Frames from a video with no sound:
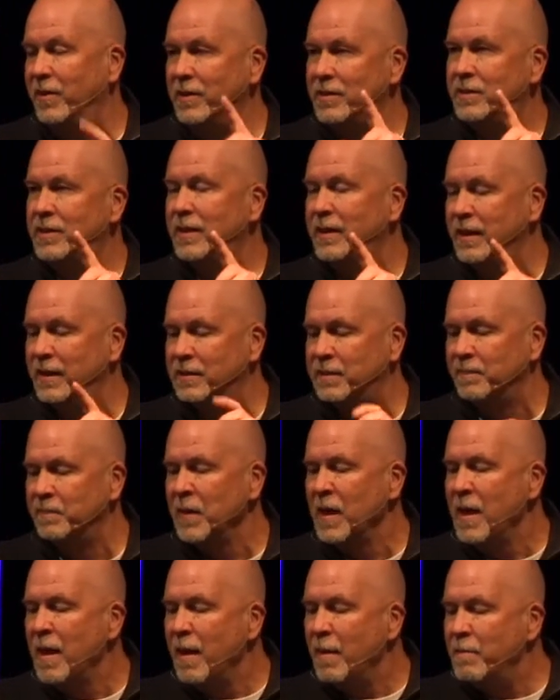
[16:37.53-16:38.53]
Now, listen to
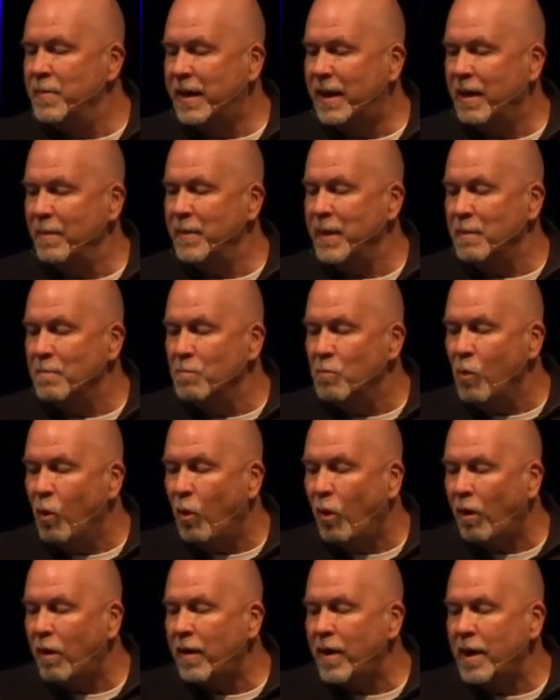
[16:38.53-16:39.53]
this becoming
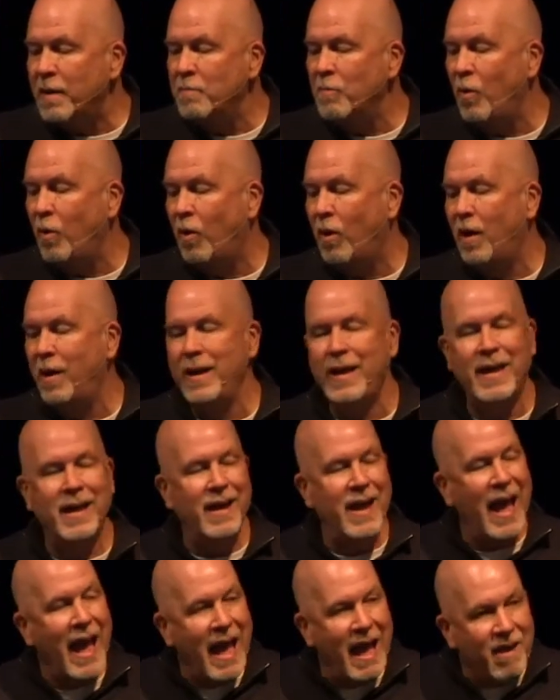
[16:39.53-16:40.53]
more and more
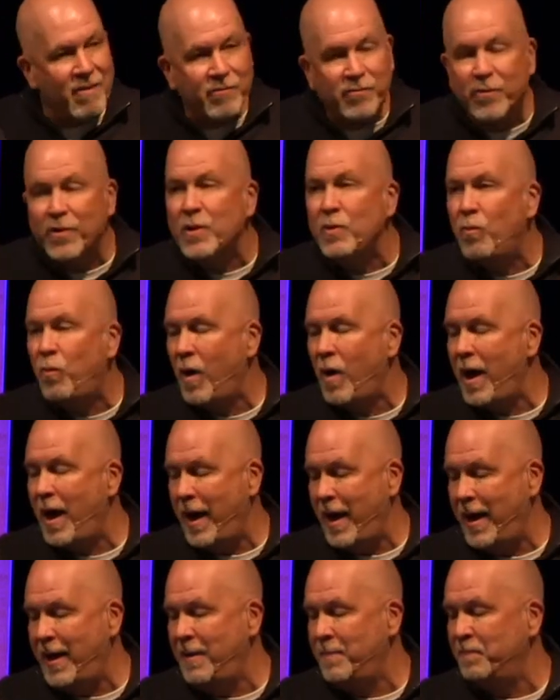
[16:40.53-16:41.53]
in every
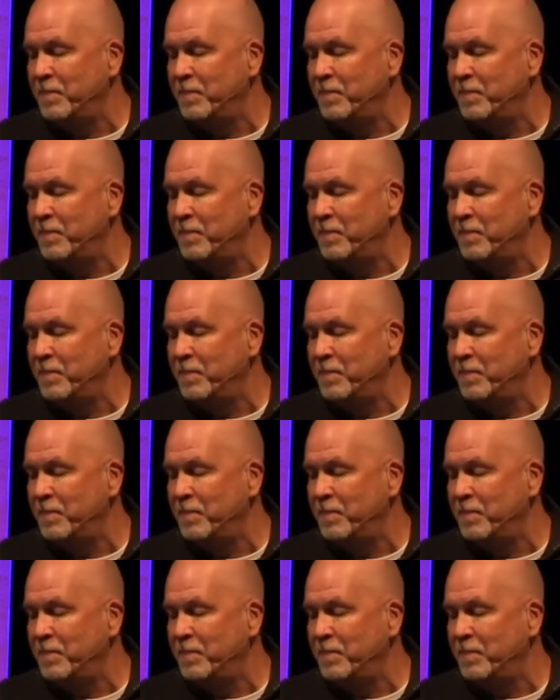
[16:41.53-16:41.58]
way